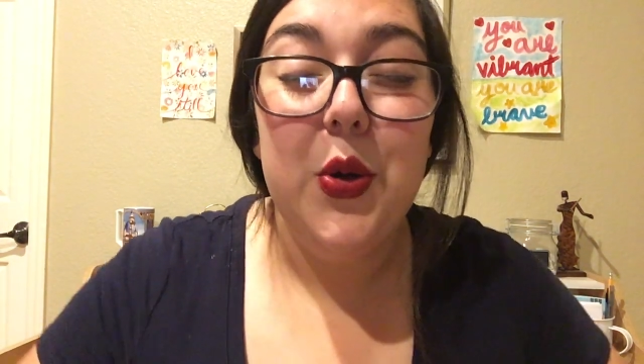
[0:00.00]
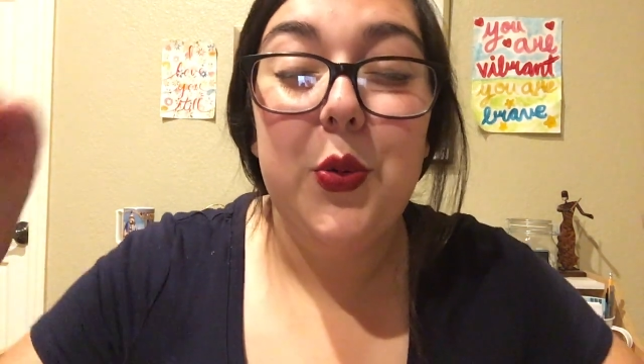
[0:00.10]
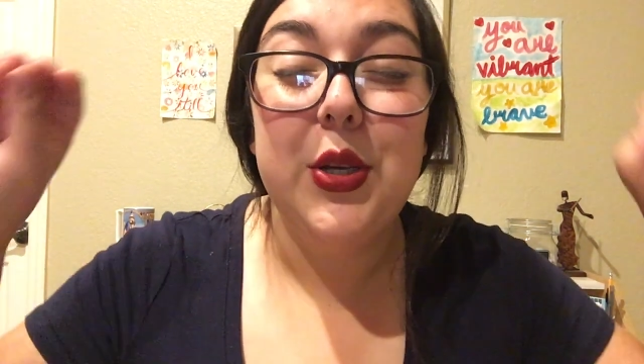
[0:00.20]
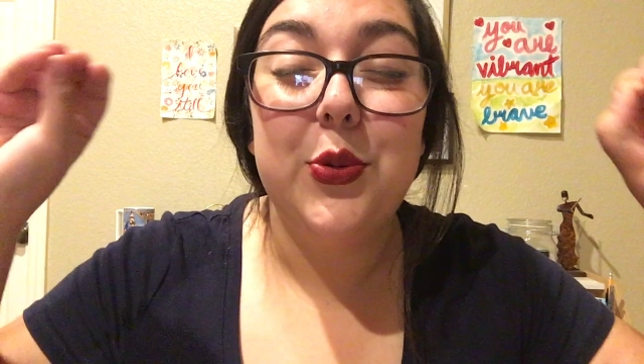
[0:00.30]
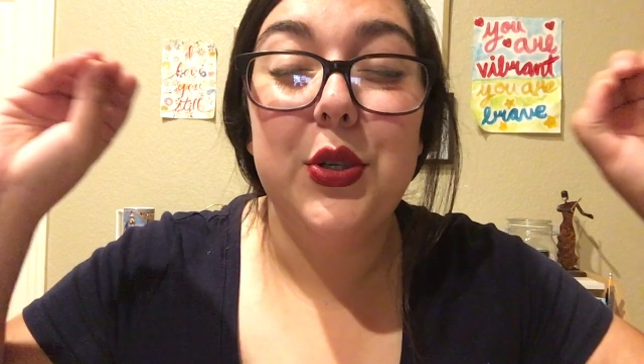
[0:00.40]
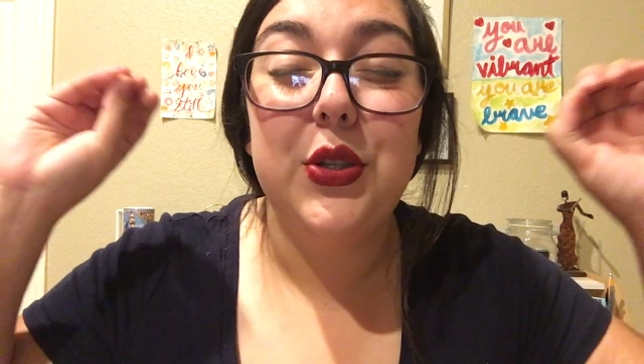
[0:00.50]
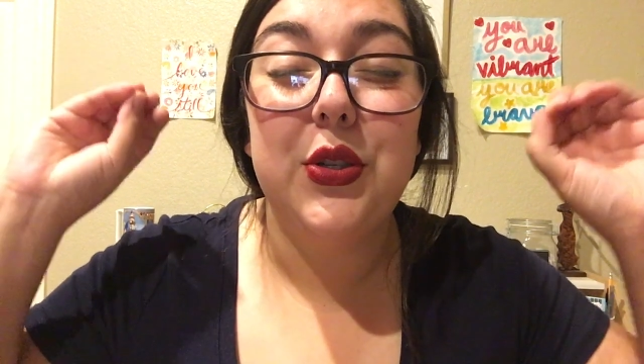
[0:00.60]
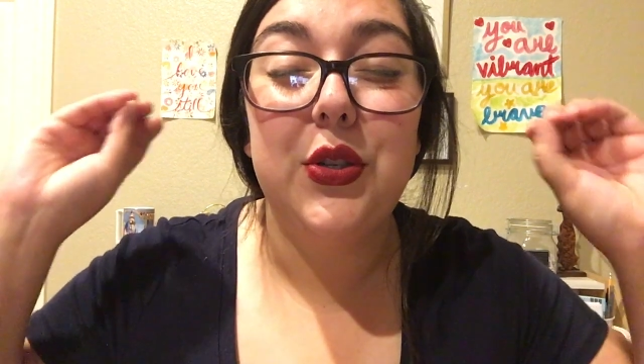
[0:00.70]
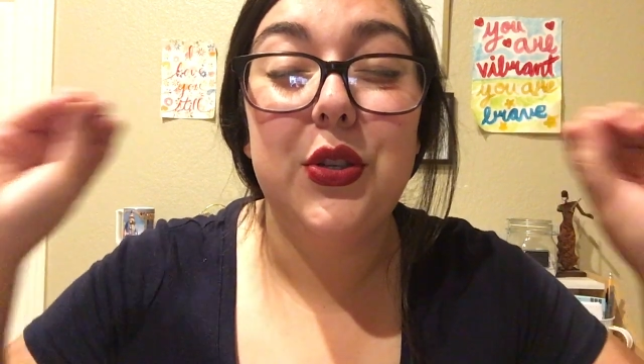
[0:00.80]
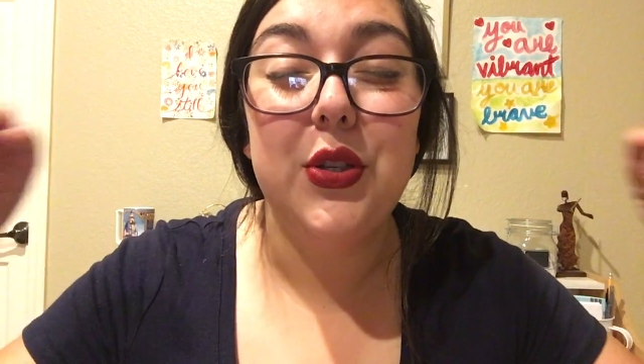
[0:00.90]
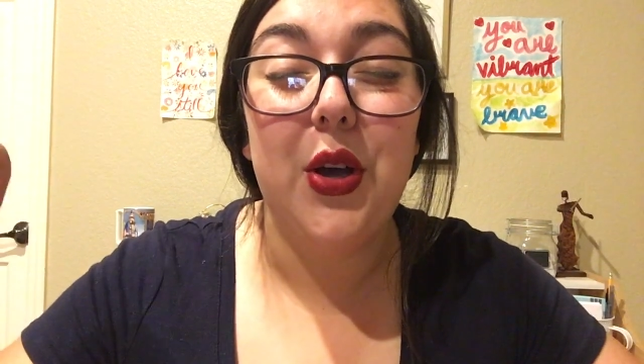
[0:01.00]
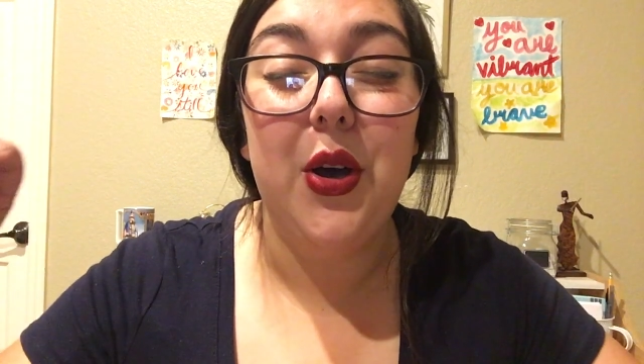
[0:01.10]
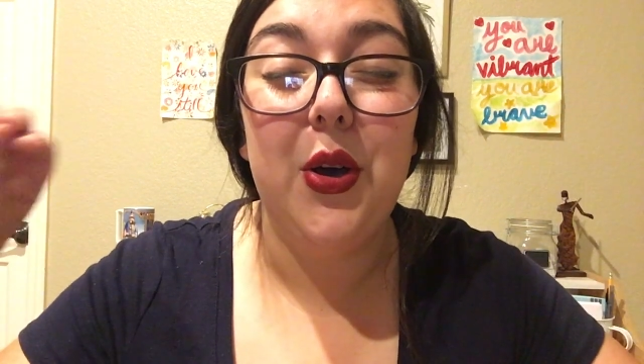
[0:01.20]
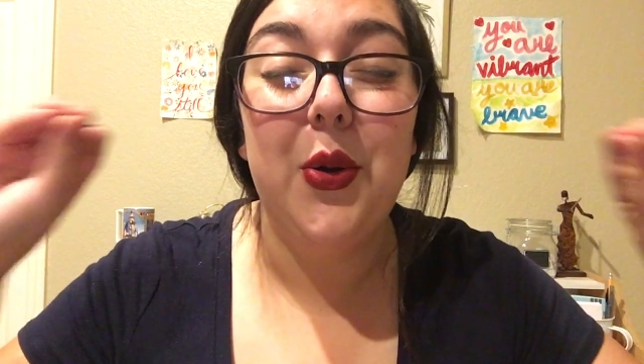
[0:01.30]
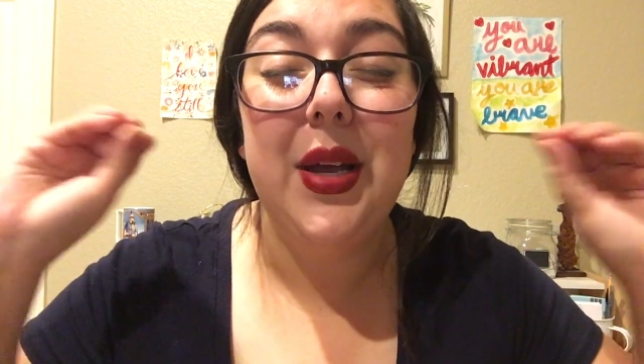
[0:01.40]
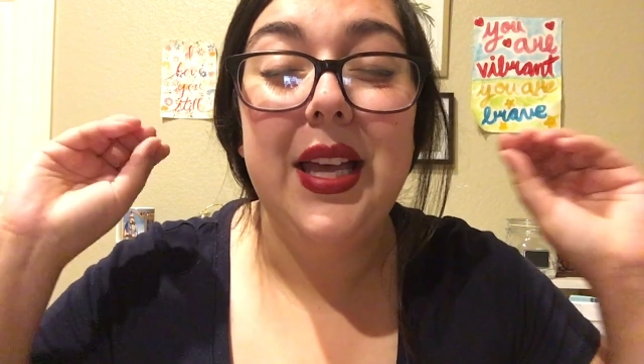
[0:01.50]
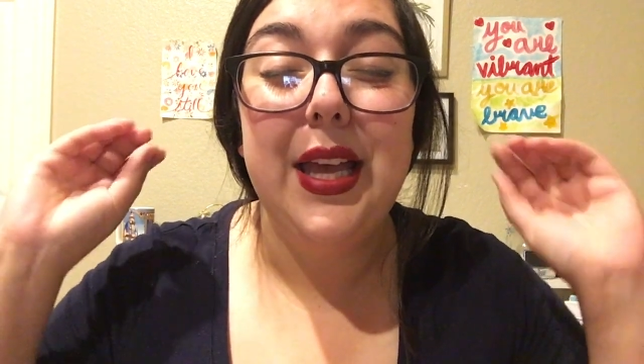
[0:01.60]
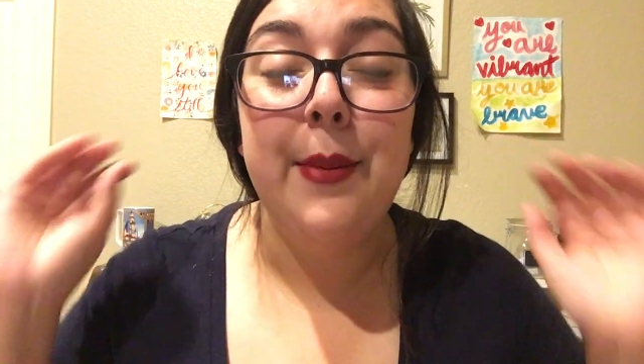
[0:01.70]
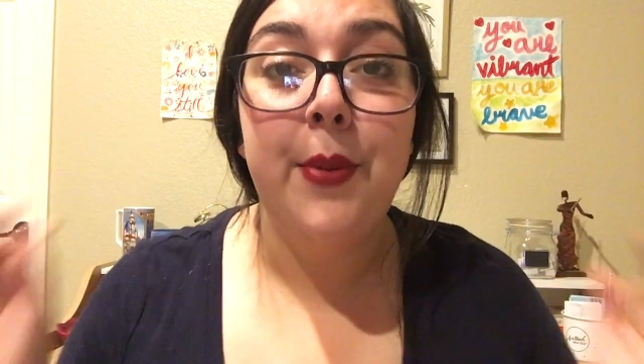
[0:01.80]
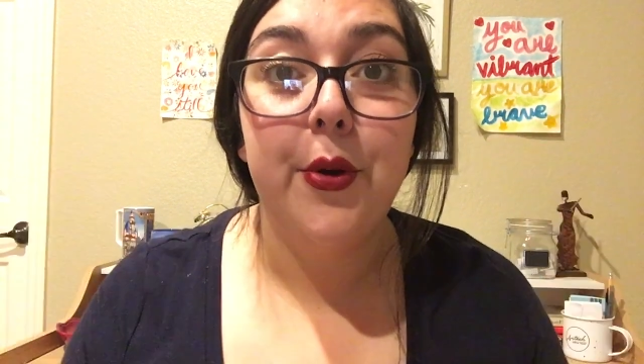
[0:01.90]
which was so
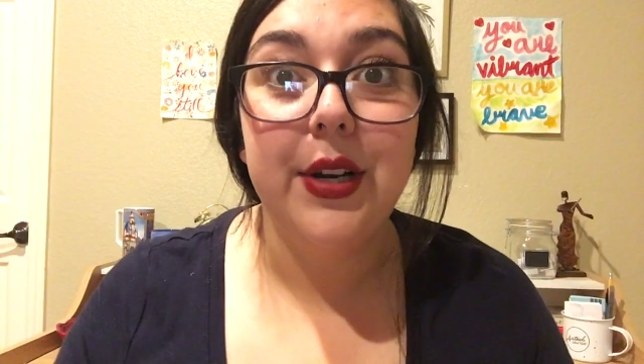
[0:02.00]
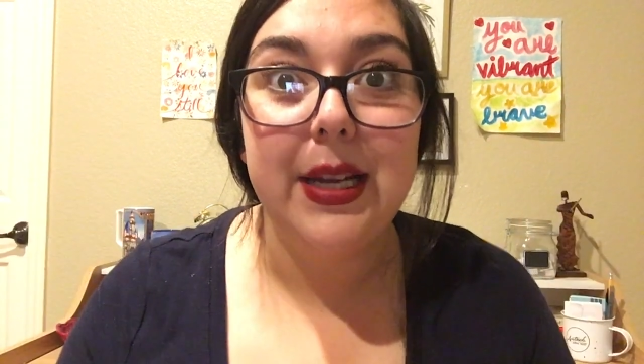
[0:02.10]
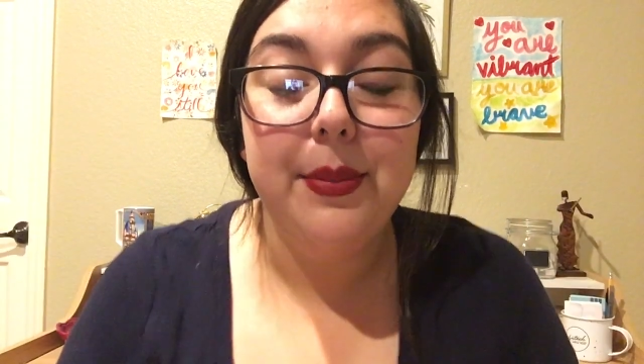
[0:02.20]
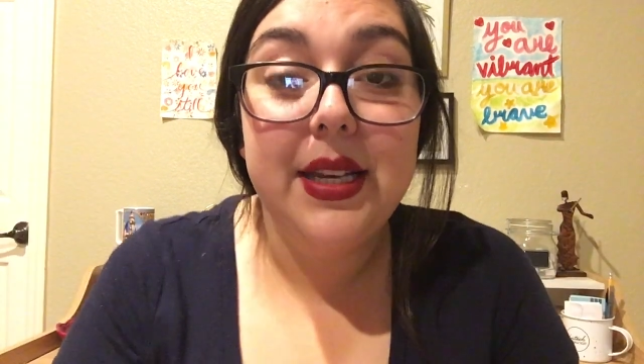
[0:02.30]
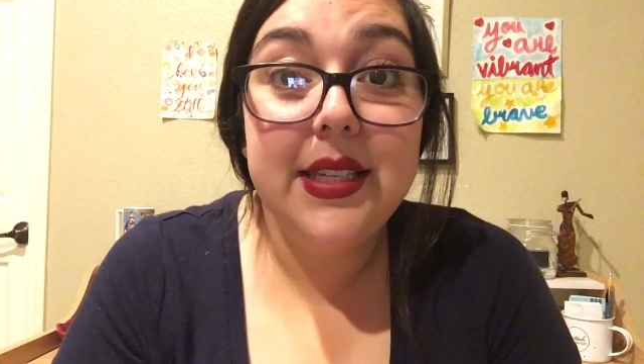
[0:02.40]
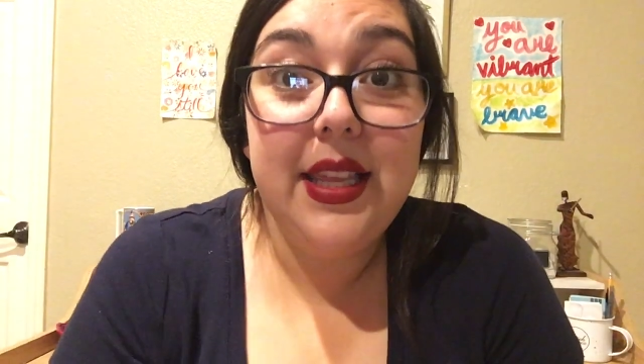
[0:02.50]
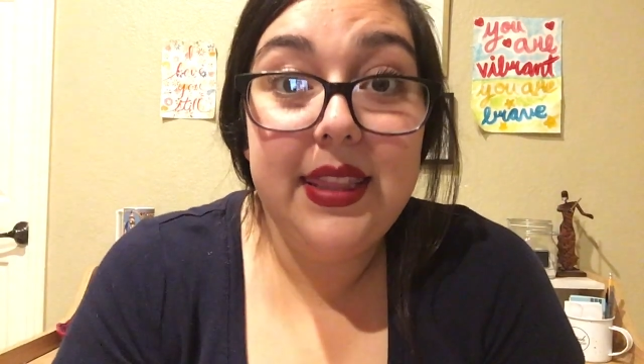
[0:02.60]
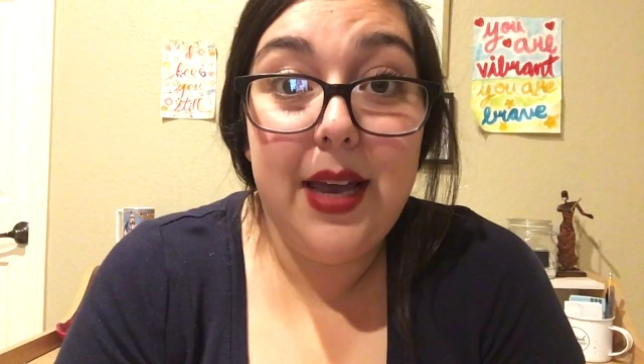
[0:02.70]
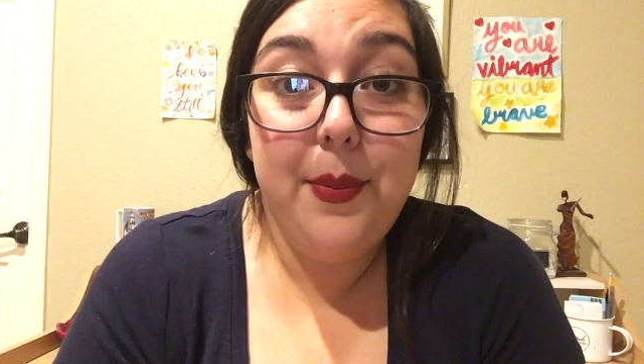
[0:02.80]
important because at that